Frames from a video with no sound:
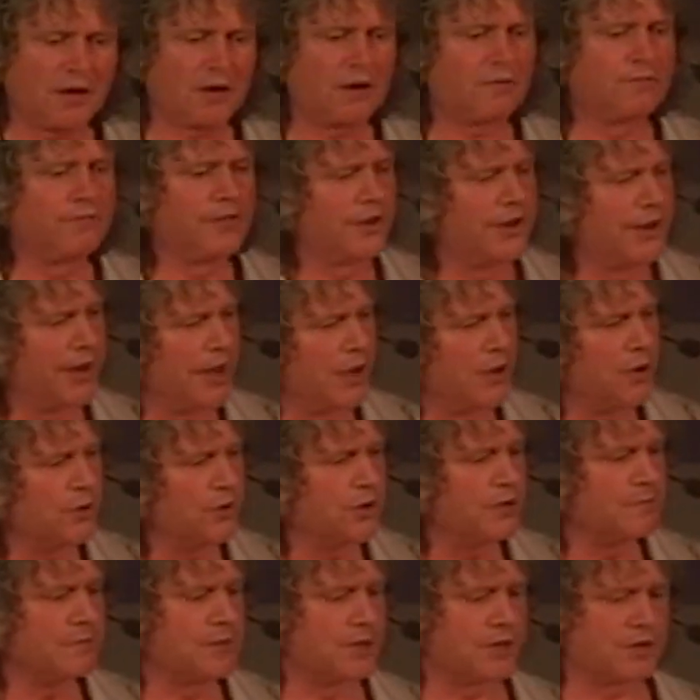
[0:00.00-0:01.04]
of the
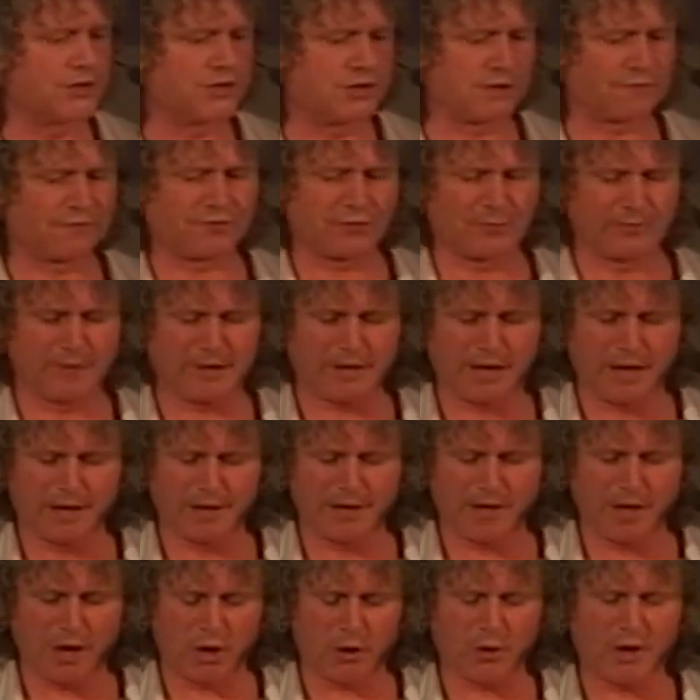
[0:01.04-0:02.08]
known emerging from the
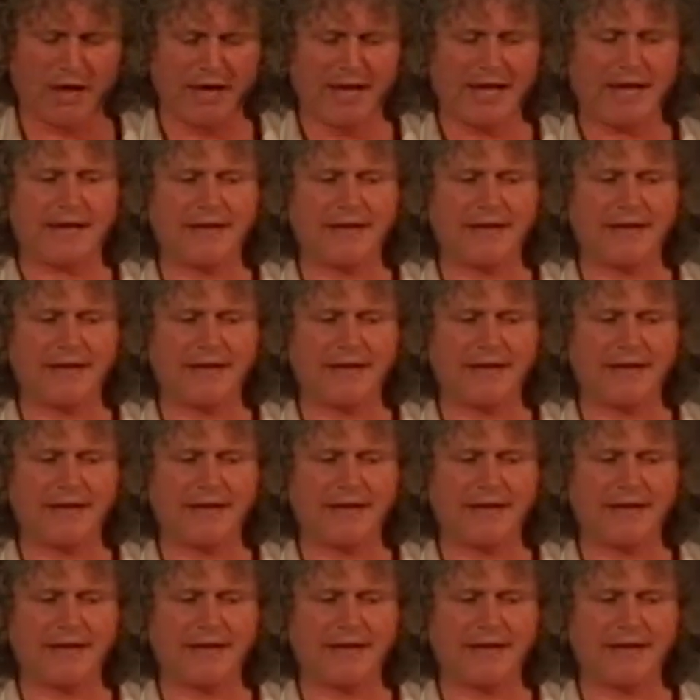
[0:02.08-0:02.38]
unknown,